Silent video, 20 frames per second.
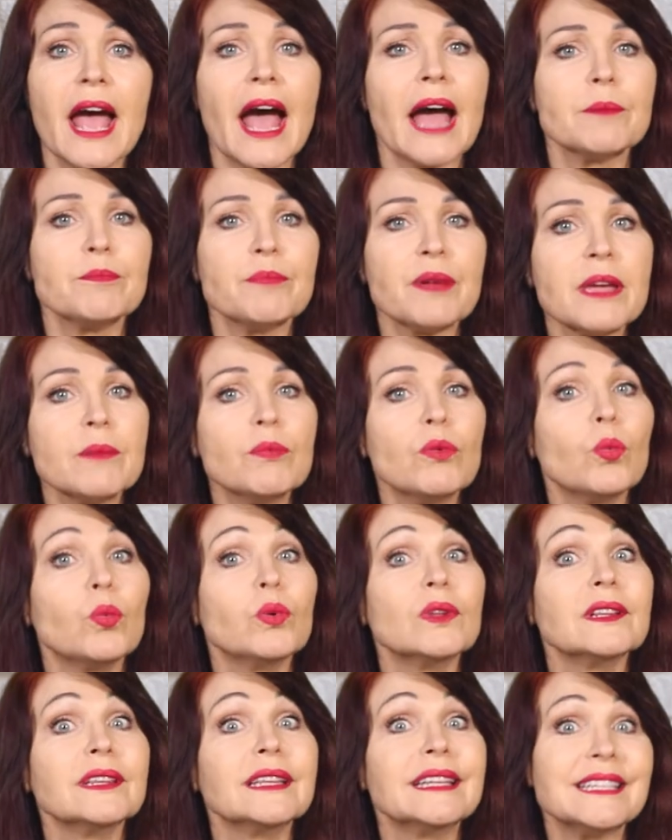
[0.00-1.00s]
and people
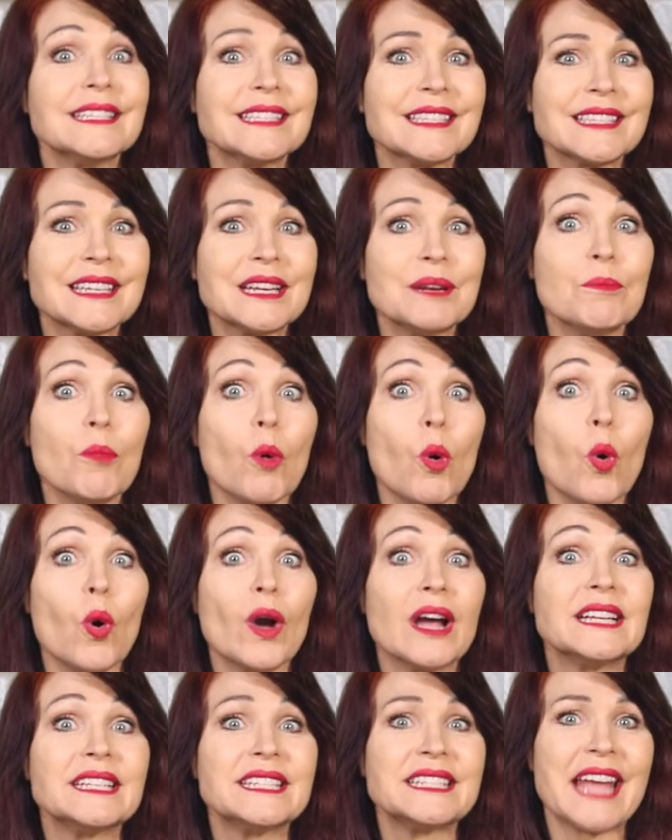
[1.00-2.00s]
will listen
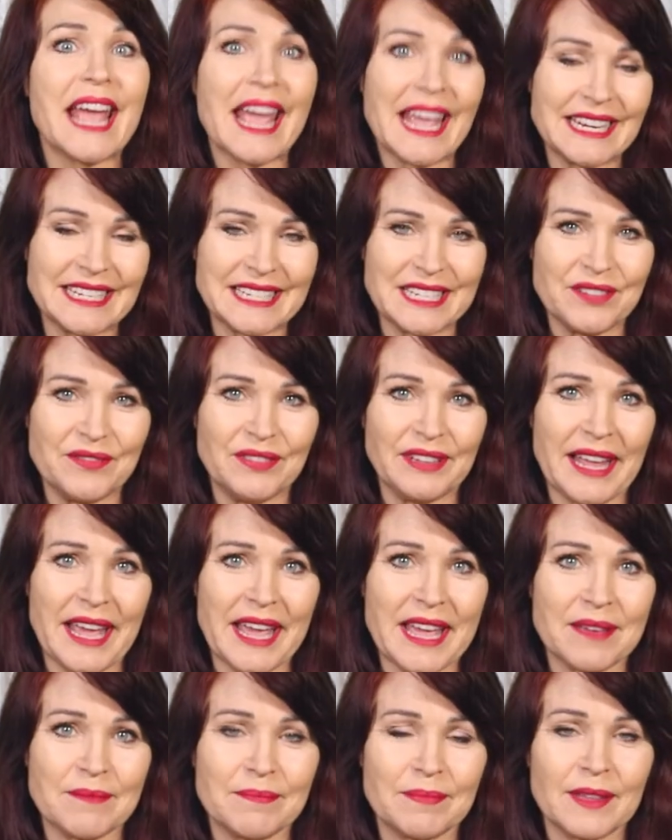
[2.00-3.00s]
more
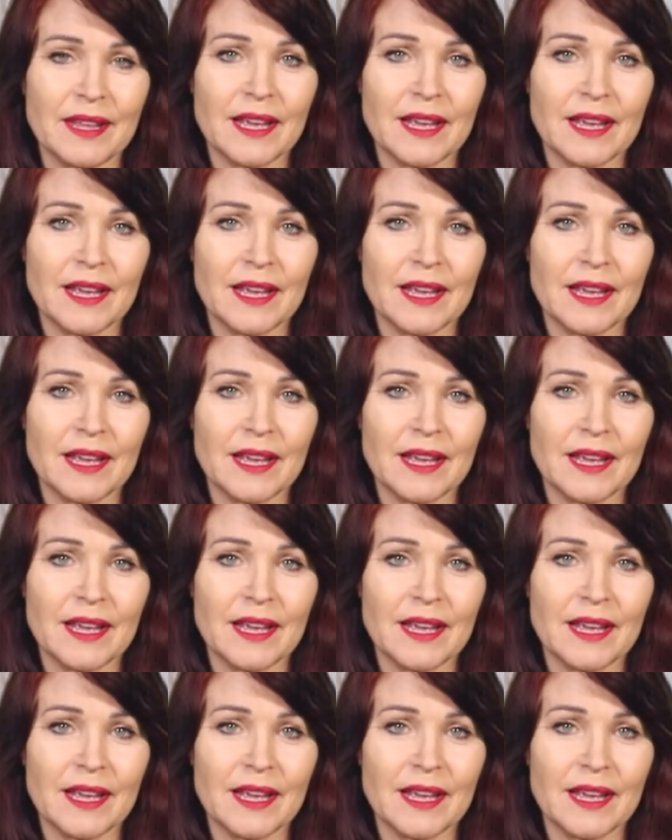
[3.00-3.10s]
attentively.